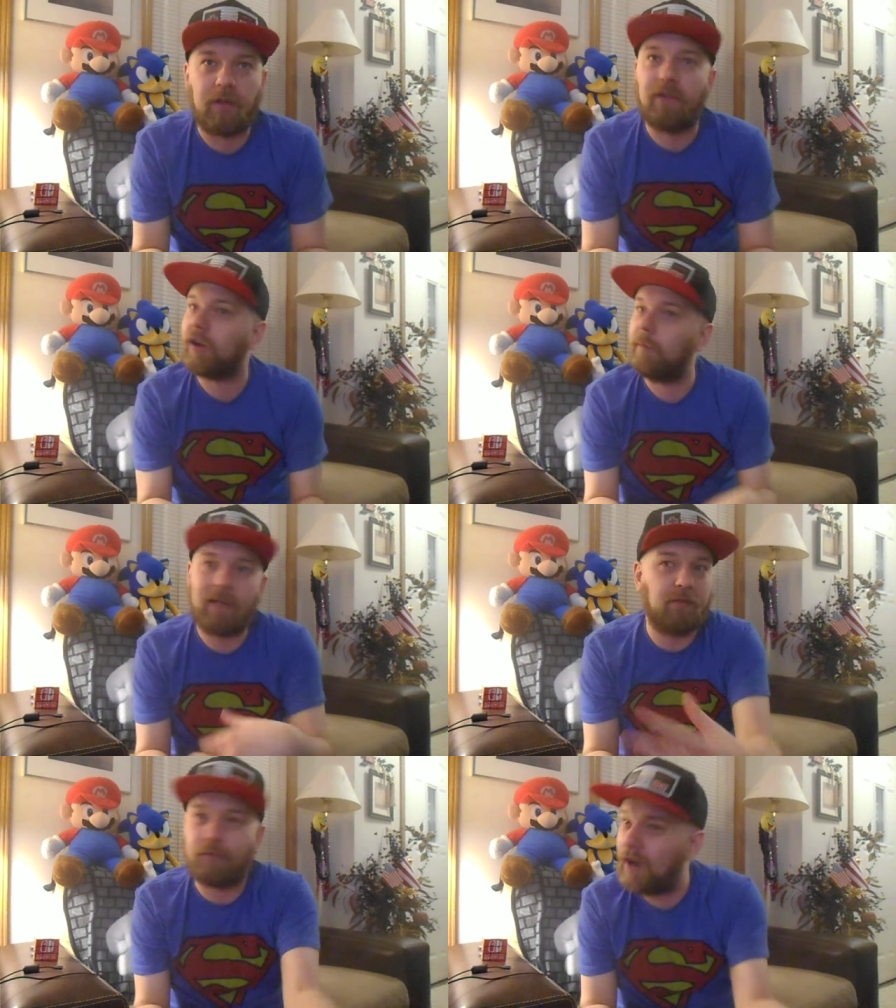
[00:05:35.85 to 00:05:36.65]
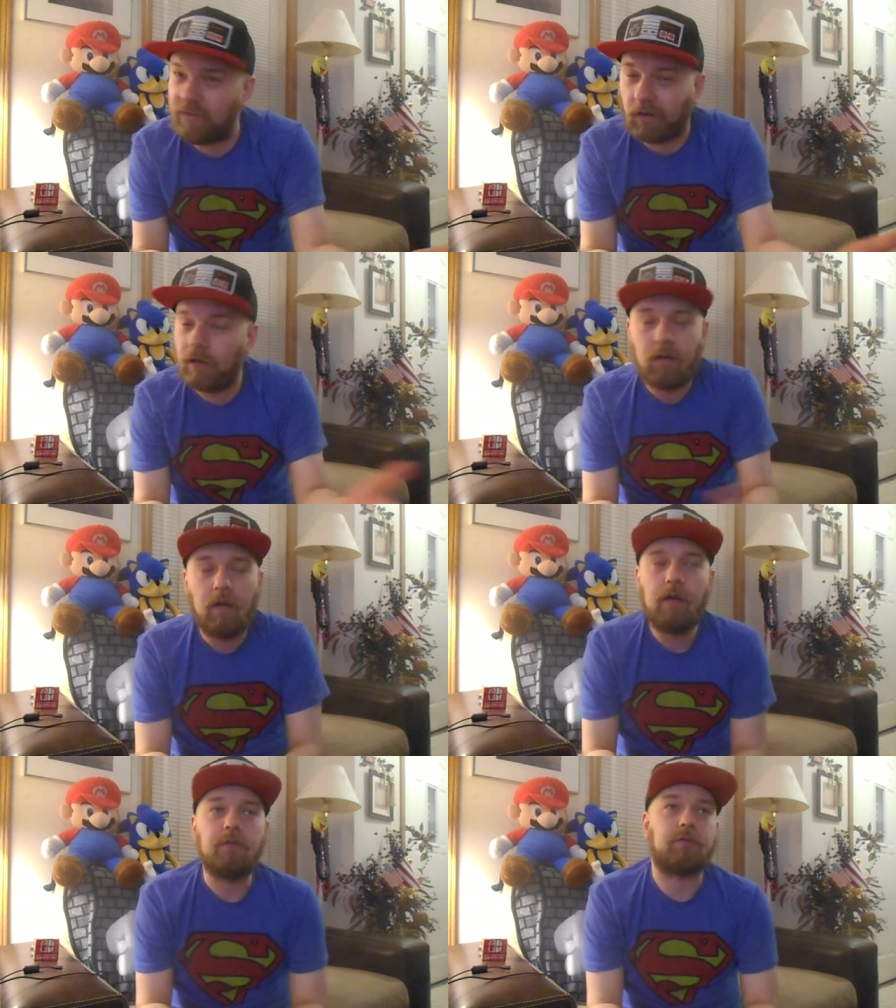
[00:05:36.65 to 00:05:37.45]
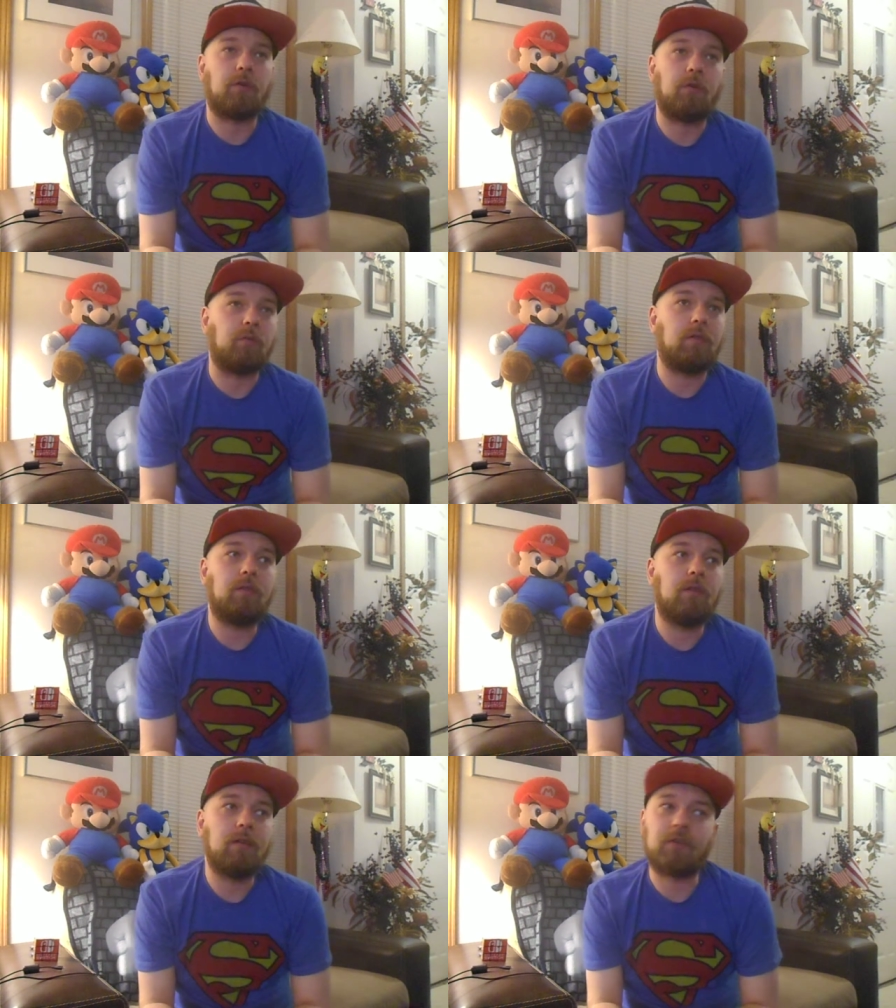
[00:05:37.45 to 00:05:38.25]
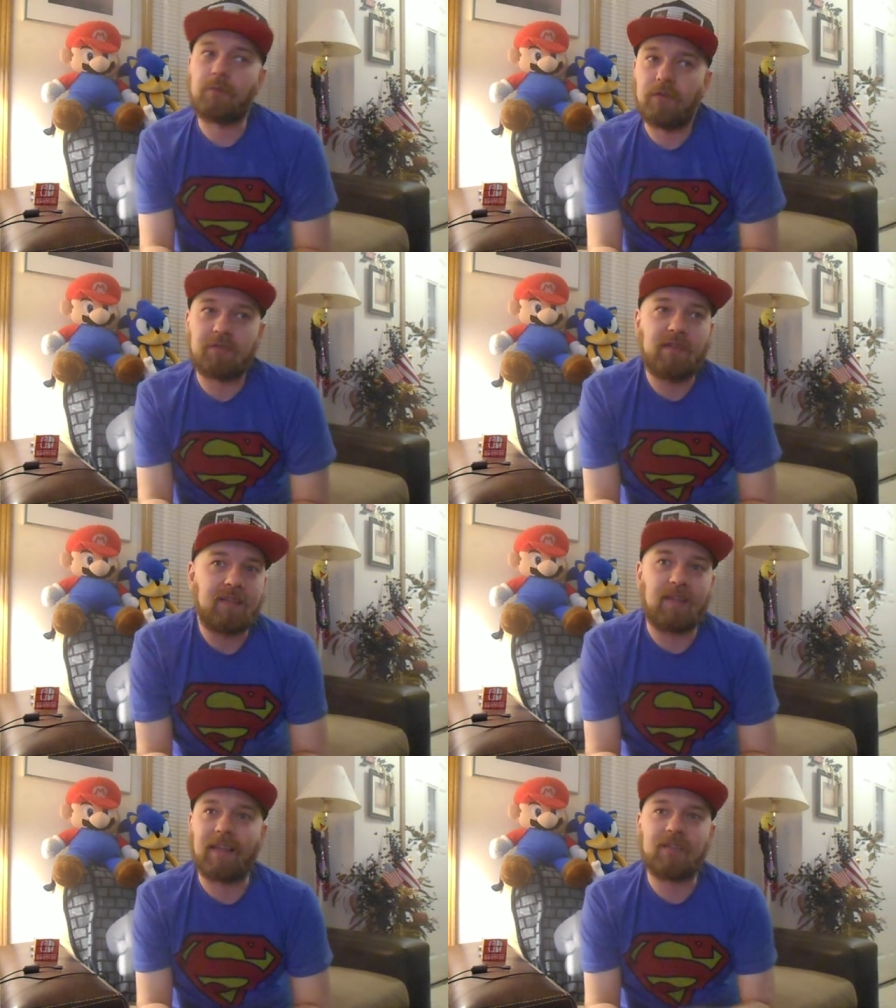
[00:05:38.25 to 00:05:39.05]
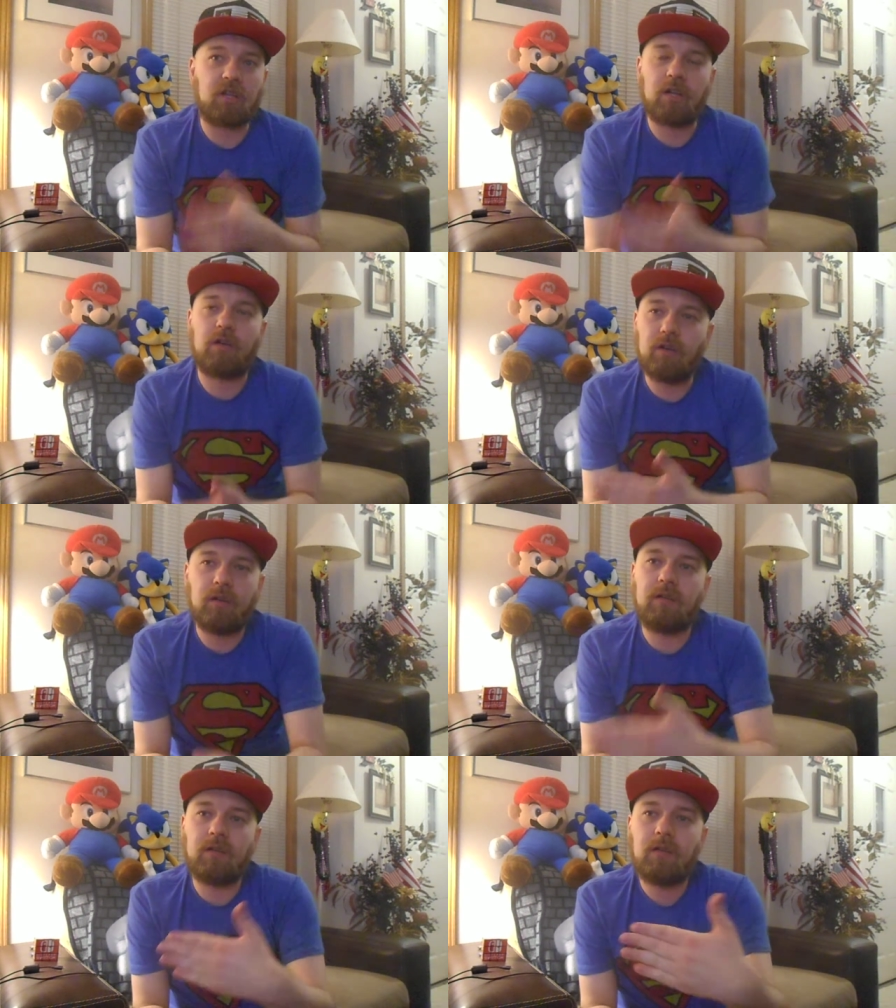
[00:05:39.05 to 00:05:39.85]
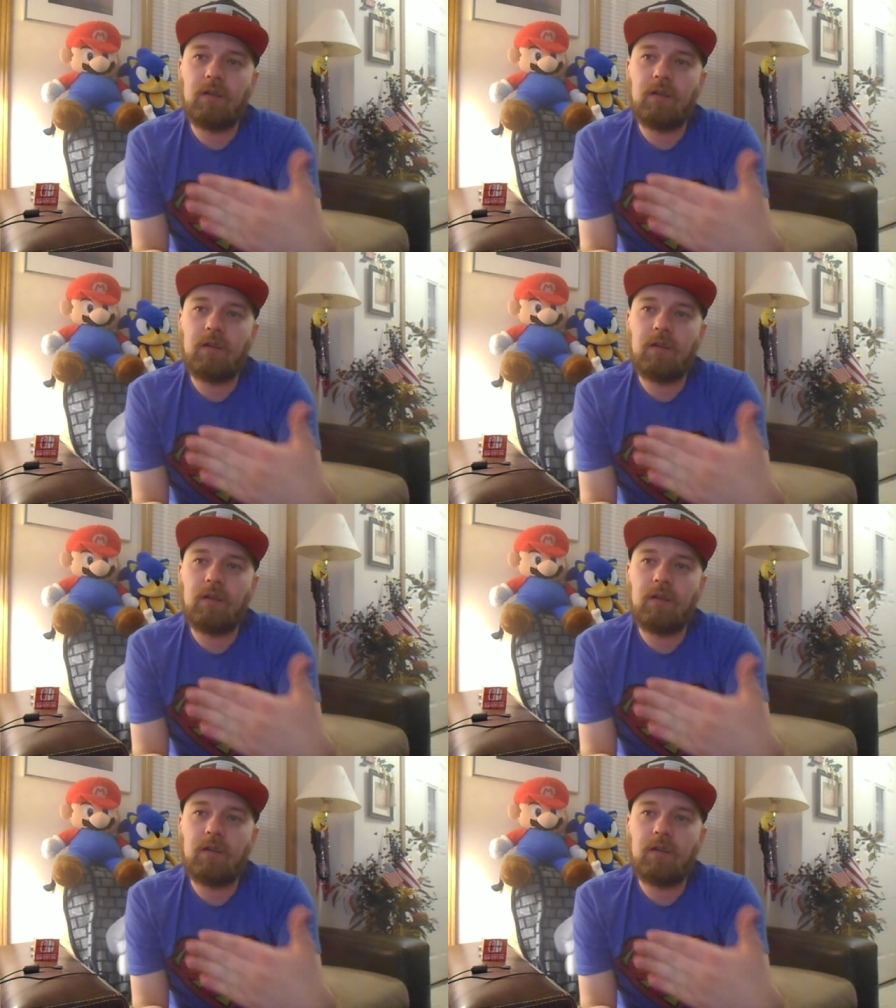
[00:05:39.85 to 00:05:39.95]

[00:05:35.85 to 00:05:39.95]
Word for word: They're gonna be on there forever. So it's just one of those things like that's good